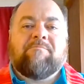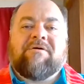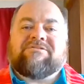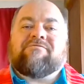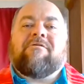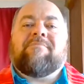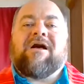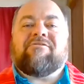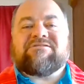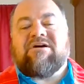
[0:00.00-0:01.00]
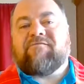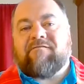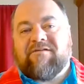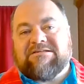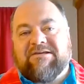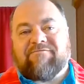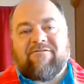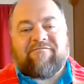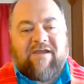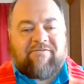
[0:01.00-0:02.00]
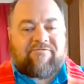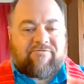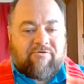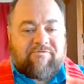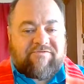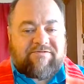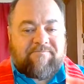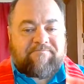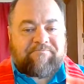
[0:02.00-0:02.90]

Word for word: but to remind ourselves of the different faith truths.